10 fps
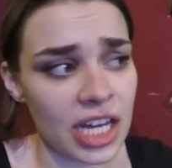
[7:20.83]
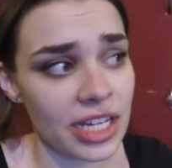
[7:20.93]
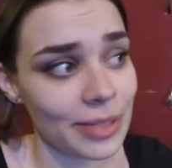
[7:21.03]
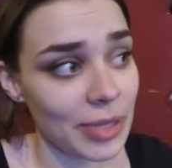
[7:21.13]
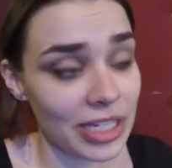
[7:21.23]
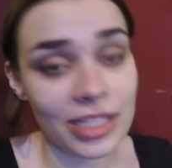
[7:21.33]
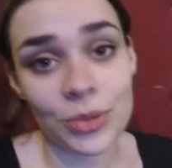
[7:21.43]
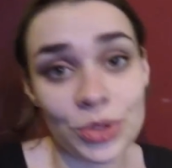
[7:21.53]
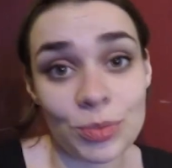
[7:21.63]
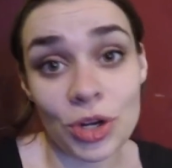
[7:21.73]
I'm heading
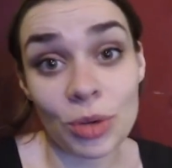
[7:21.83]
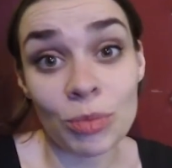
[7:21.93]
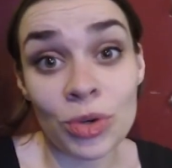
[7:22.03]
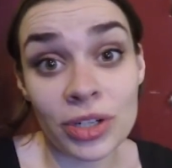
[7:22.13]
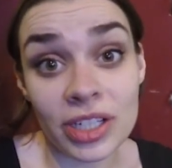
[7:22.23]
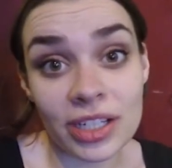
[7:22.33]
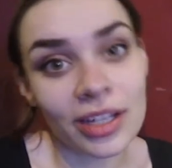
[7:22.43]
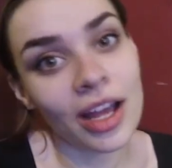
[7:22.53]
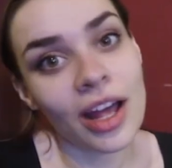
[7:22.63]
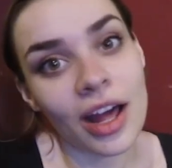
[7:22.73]
out tomorrow morning.